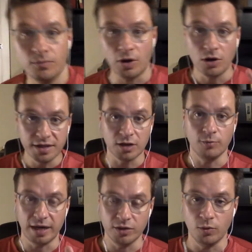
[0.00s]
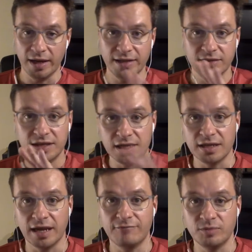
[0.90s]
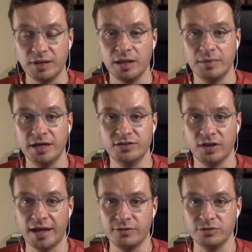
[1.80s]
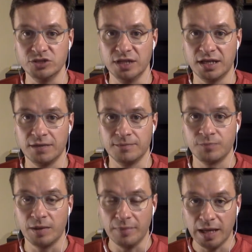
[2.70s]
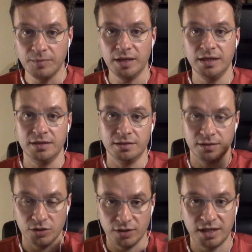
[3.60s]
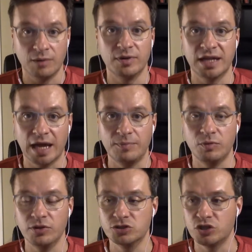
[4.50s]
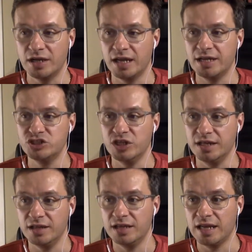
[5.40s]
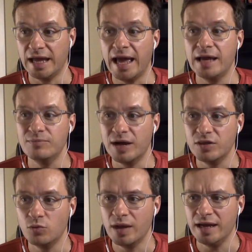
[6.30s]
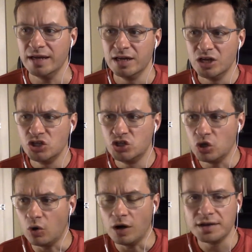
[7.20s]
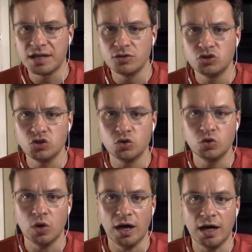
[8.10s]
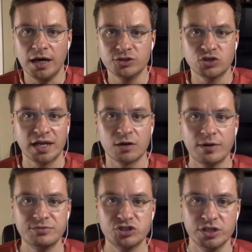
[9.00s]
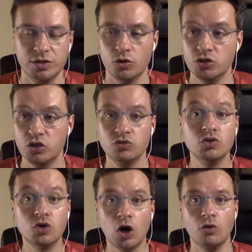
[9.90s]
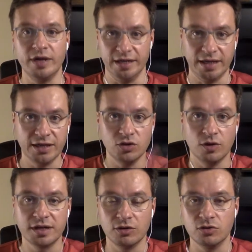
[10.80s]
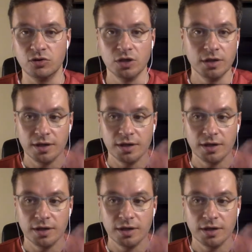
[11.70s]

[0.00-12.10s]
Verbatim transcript: also, by the way, this doesn't have to be limited to languages. Maybe someone's happy with your translation and they say, hey, by the way, do you also do transcription, or do you do coding? Can you also